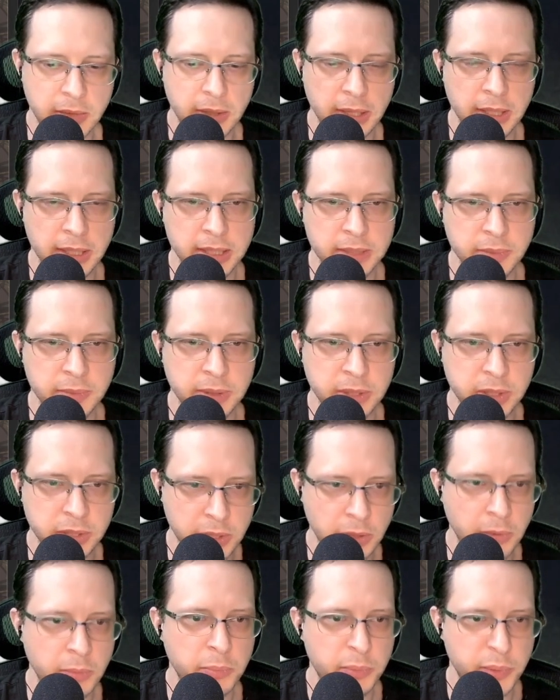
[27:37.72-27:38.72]
unless we
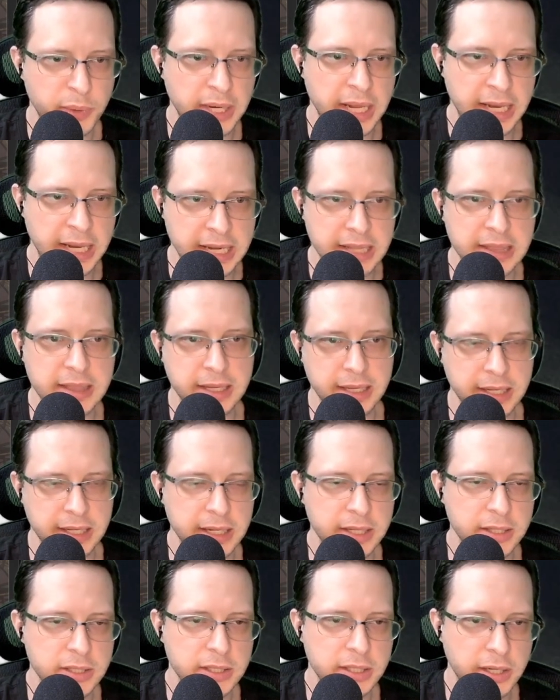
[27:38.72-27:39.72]
don't put anything in
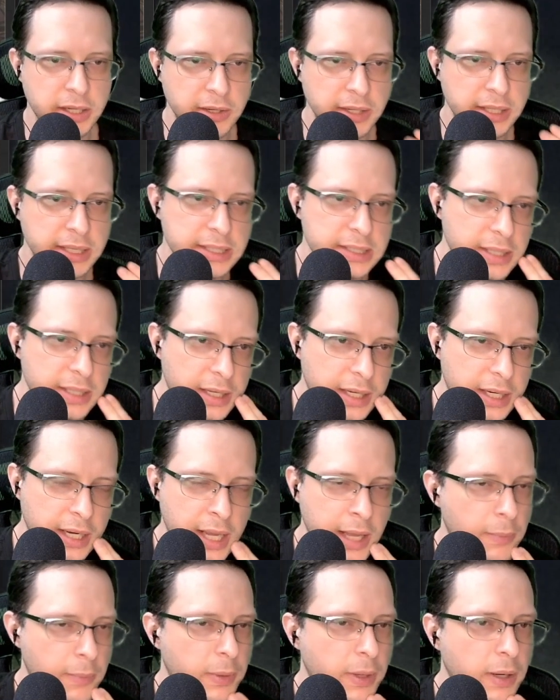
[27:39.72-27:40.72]
engineering, that's not going to
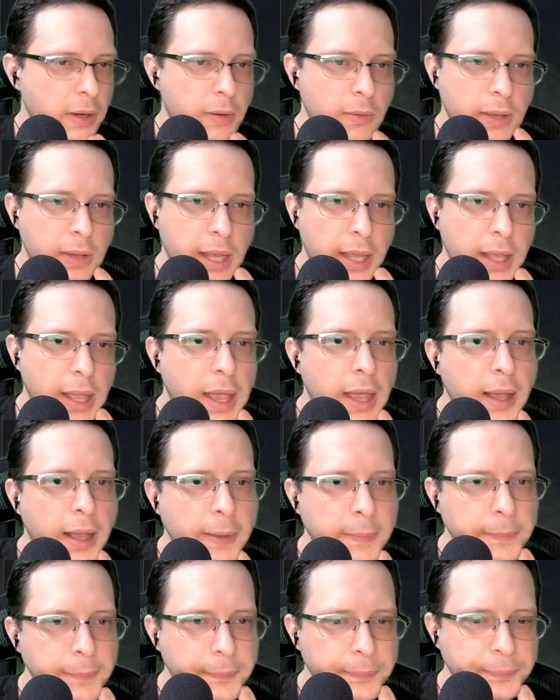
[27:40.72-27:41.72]
happen. Okay,
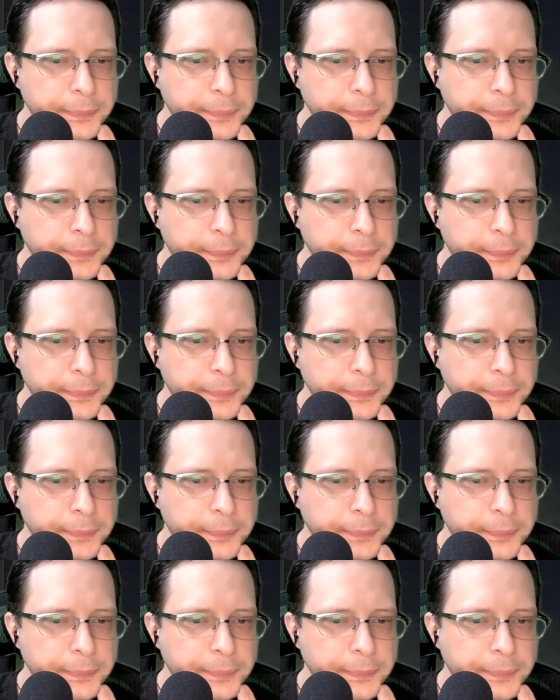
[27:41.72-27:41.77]
I'm